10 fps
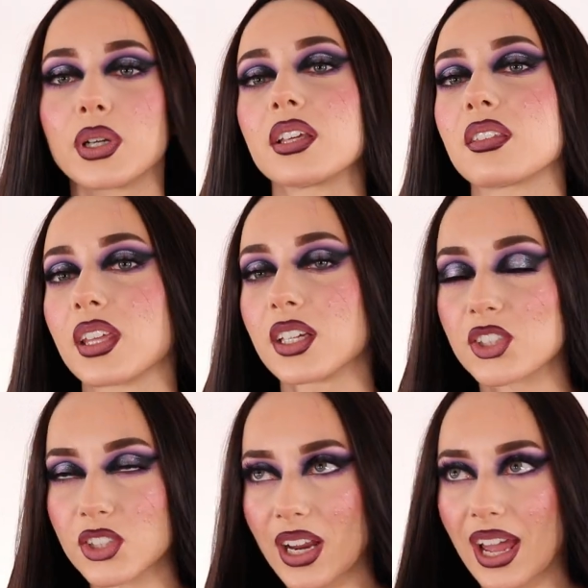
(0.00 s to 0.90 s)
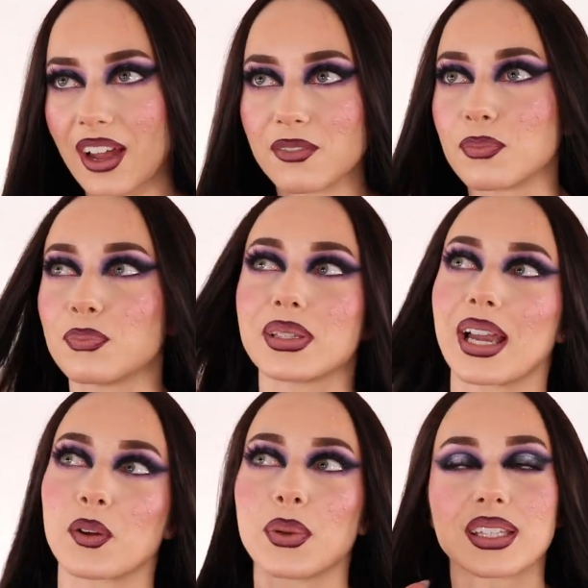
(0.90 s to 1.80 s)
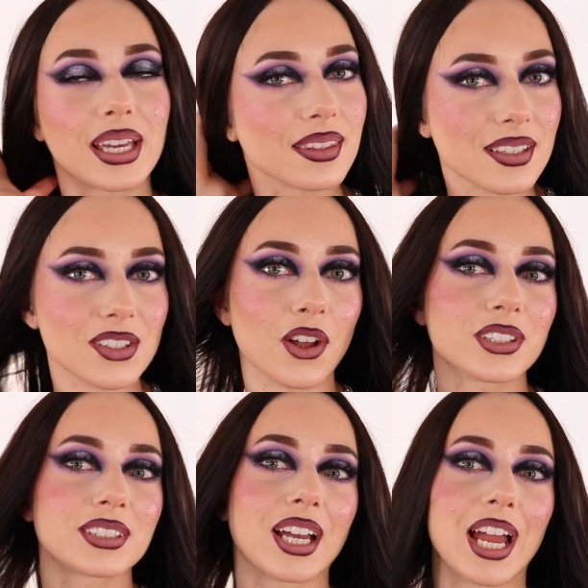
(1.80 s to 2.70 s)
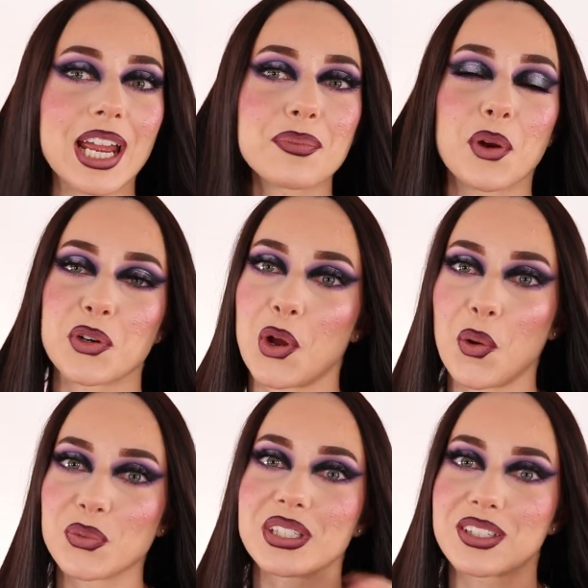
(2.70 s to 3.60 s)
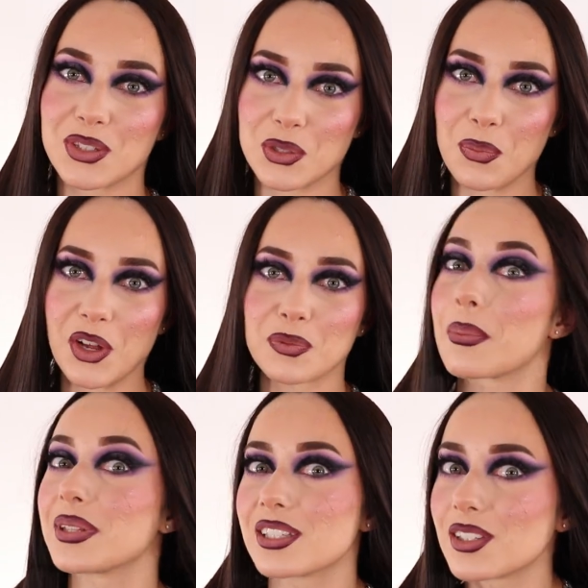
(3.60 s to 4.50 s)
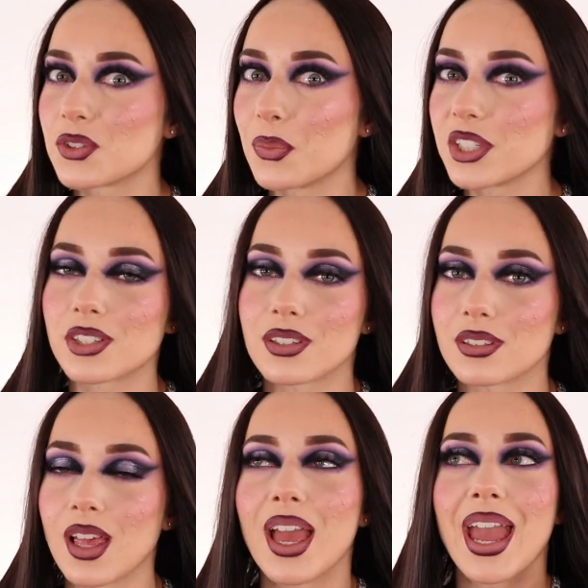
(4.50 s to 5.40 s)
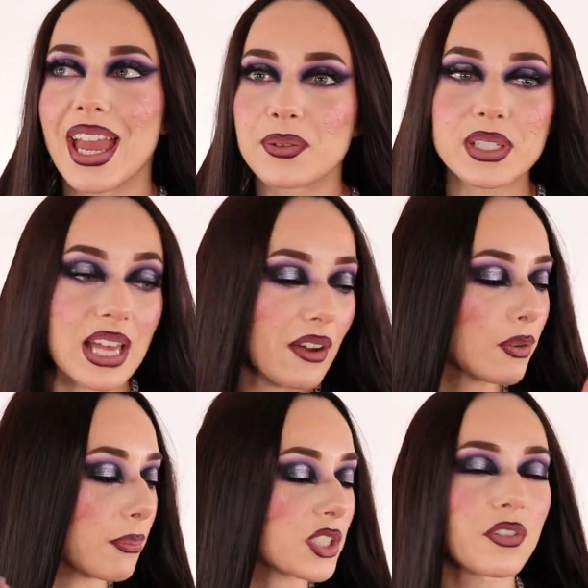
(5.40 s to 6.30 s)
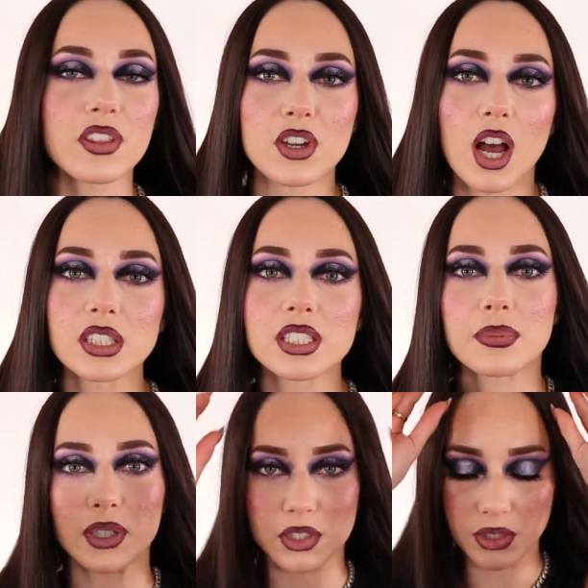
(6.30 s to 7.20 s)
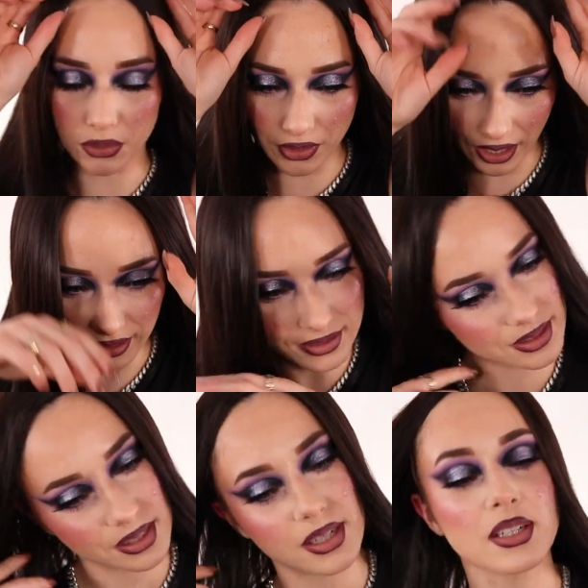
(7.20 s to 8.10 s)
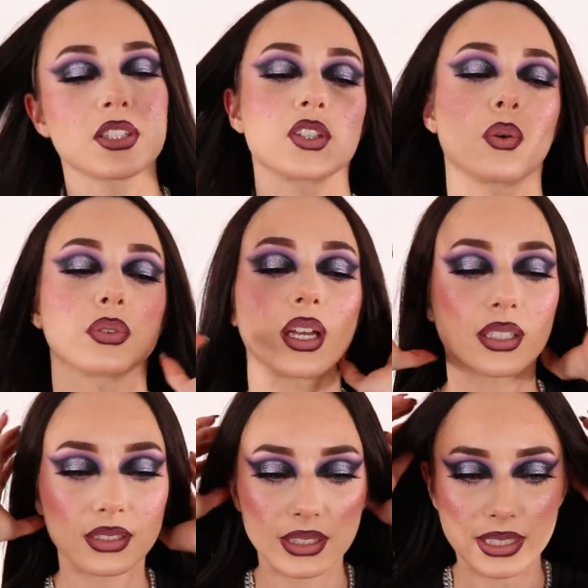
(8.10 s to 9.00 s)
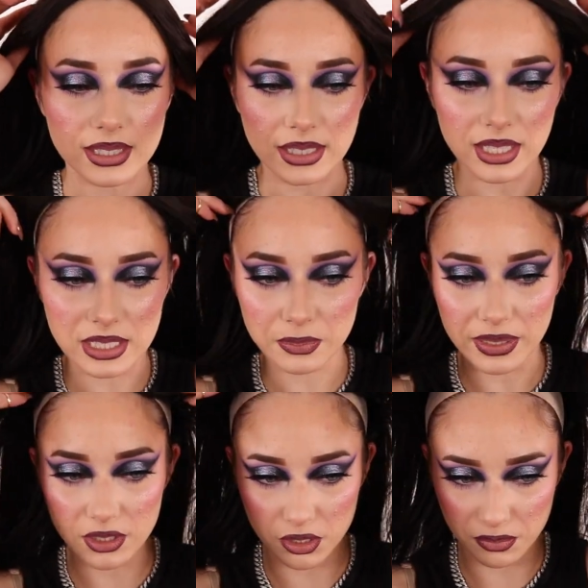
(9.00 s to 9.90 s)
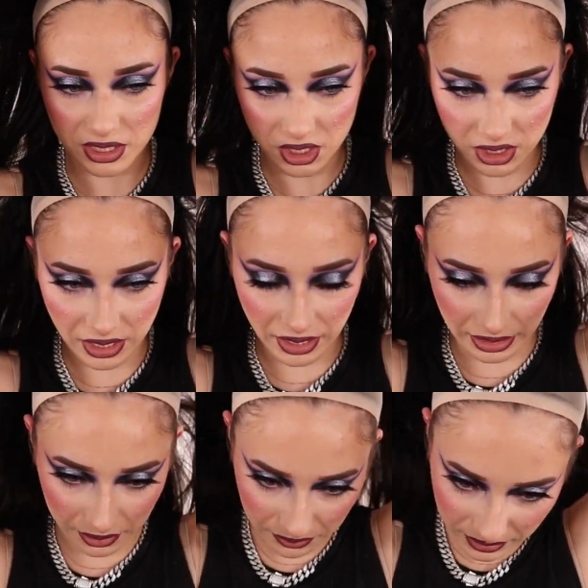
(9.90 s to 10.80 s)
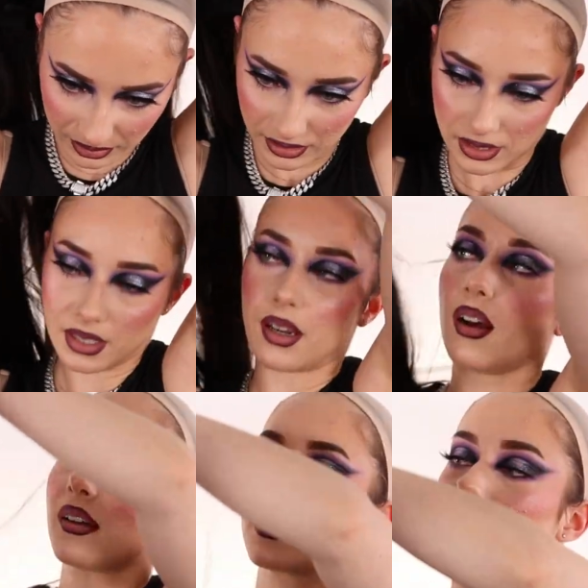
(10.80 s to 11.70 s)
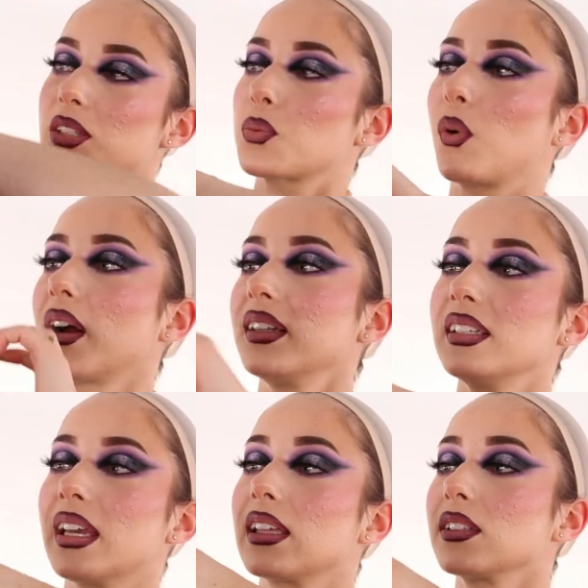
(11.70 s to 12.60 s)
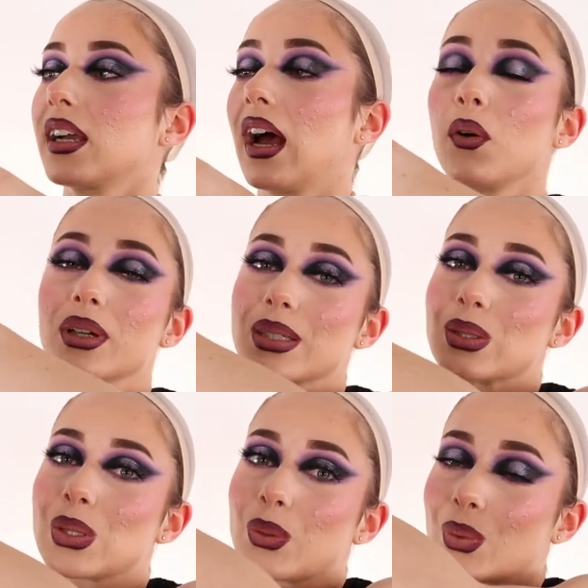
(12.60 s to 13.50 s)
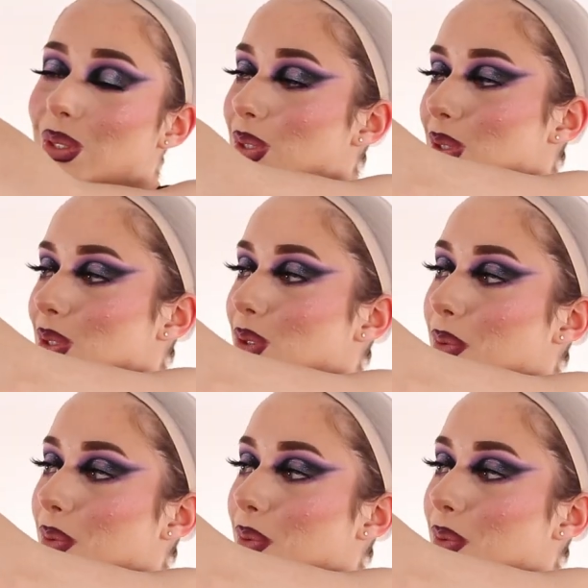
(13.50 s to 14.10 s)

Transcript: What do you think? Should I have black wig like this all the time or no? This is too much. Maybe this is too much. Anyways, I have a bunch of other colors I'm going to show you guys. So let's not spend too much time on this one. And look how easy it was to